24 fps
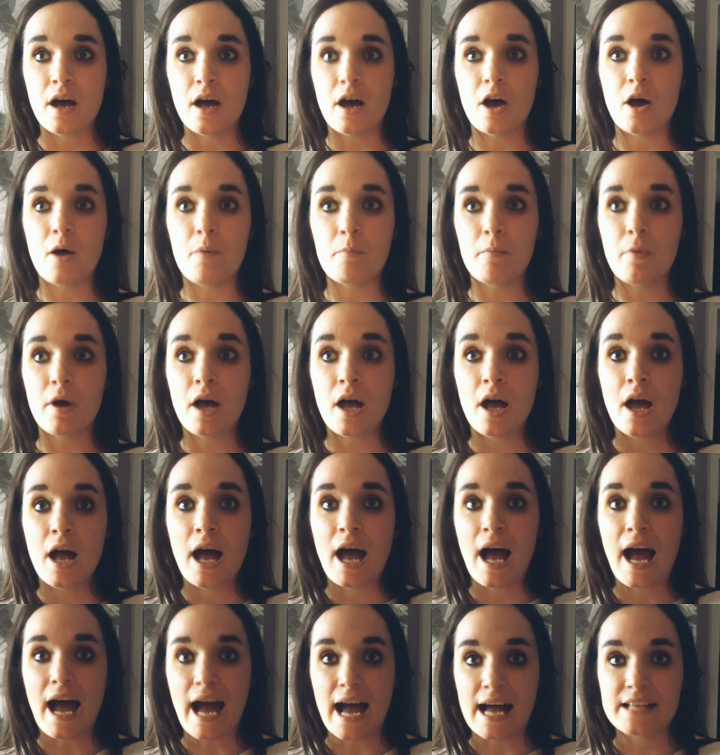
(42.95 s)
And
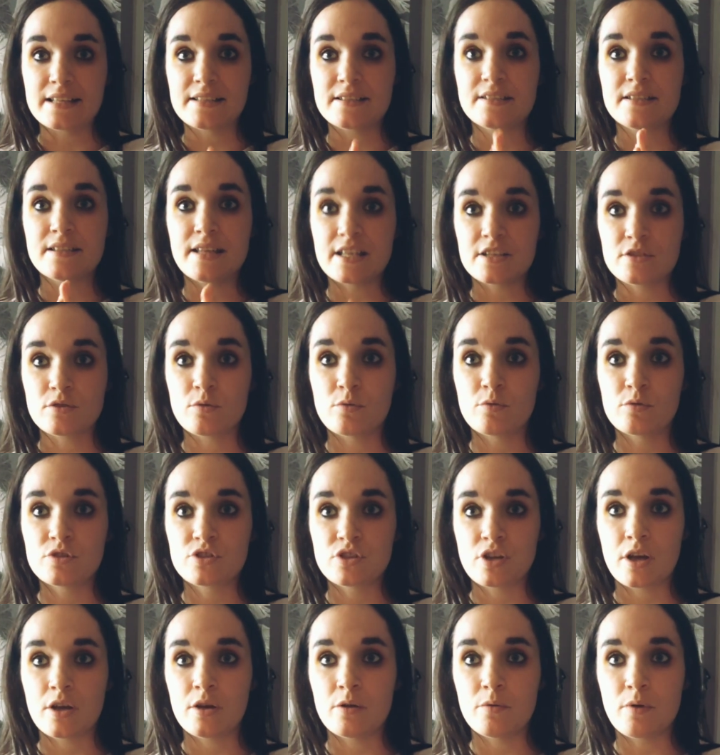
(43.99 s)
there's
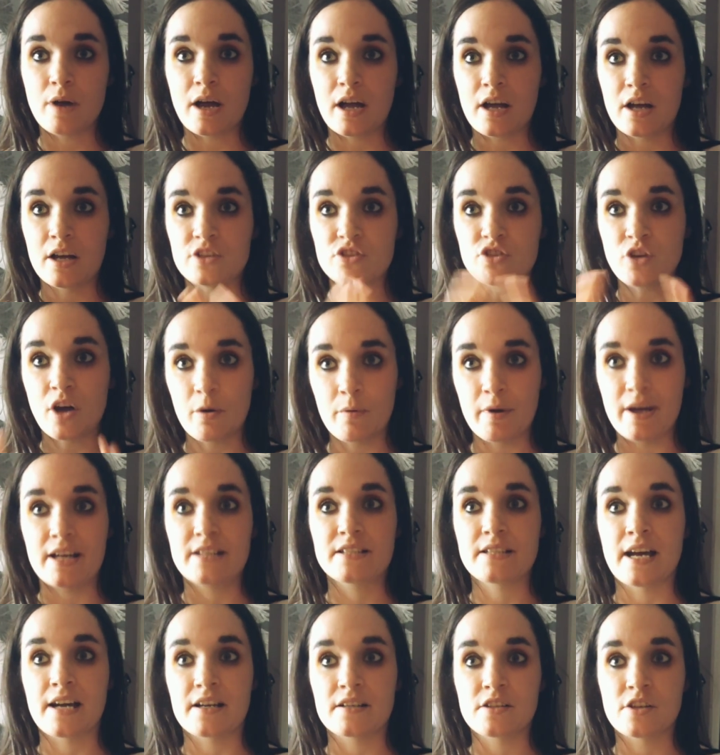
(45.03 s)
also a
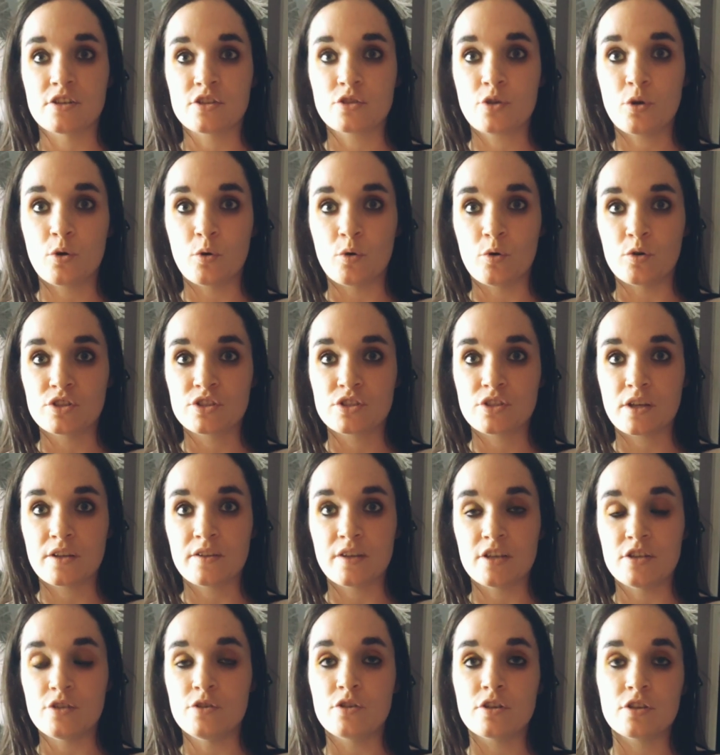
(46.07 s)
direct access course
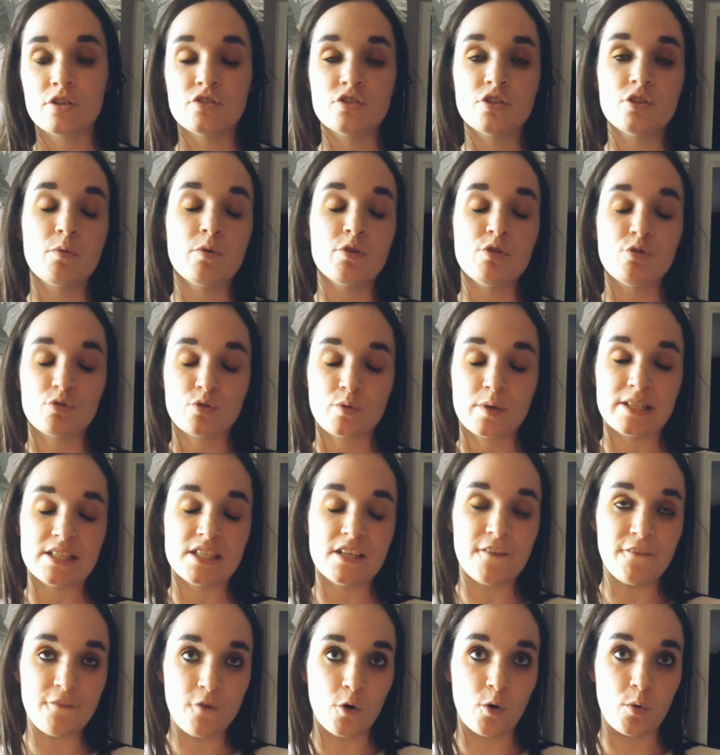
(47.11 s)
that you can do when you're
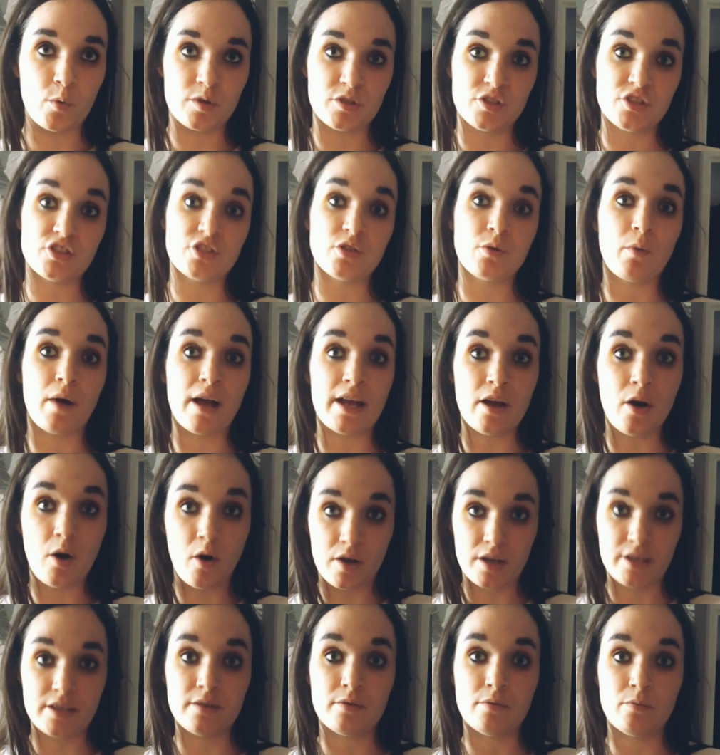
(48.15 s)
24, which is the way
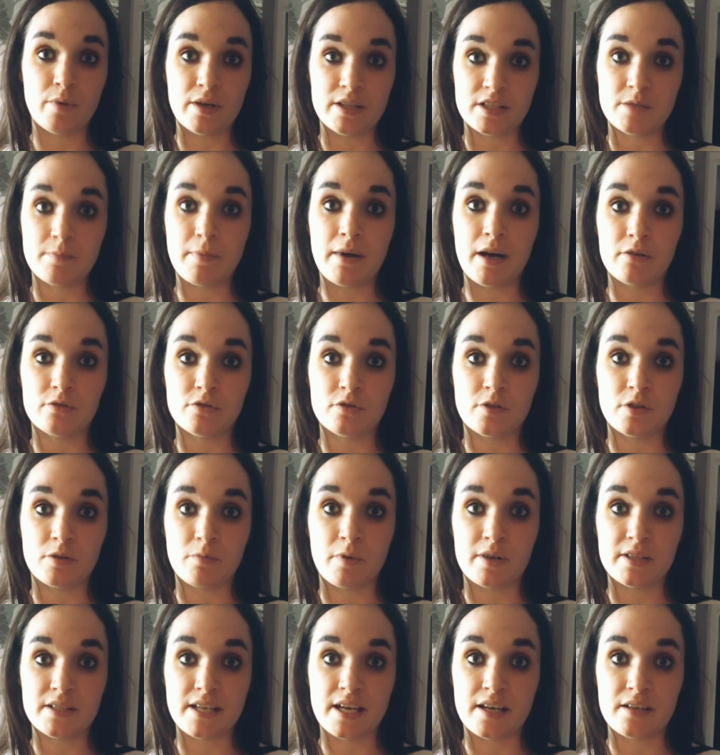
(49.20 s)
I went about
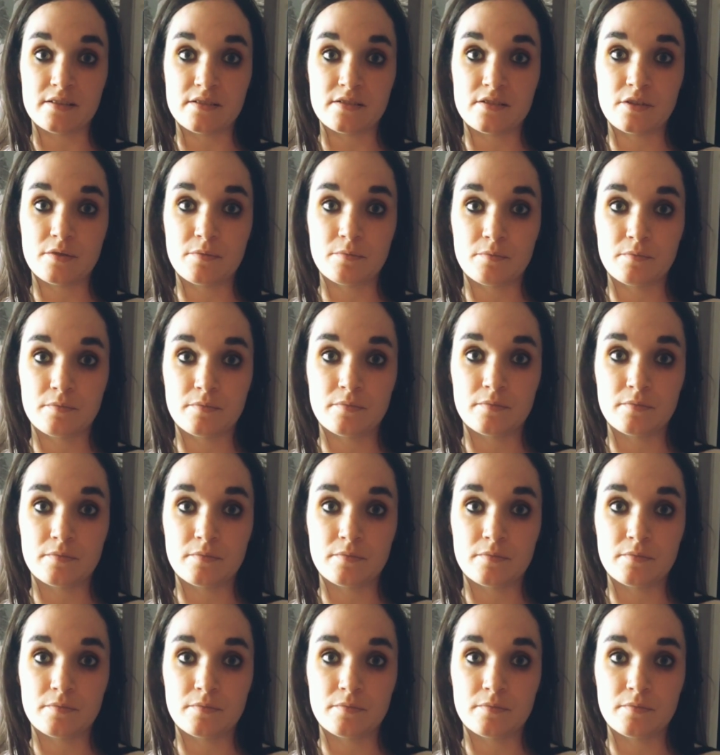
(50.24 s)
doing my test.